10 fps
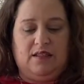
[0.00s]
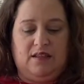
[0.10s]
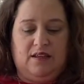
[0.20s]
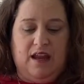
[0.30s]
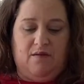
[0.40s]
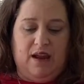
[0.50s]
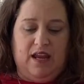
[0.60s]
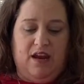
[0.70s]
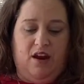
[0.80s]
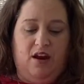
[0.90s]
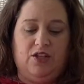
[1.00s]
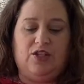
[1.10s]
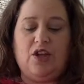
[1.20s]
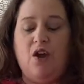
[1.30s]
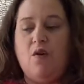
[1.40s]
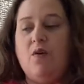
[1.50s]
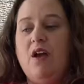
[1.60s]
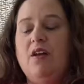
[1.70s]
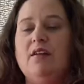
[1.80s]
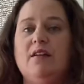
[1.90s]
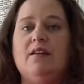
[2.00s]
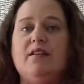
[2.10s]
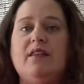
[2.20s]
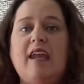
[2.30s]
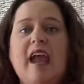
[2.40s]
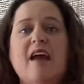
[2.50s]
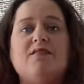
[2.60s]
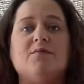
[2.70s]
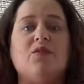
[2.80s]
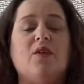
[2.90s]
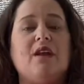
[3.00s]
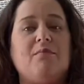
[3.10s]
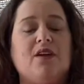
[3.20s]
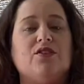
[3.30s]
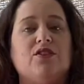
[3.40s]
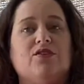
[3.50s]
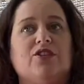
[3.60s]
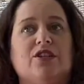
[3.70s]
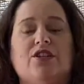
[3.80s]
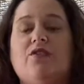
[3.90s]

Right here. So they have some great meal solutions.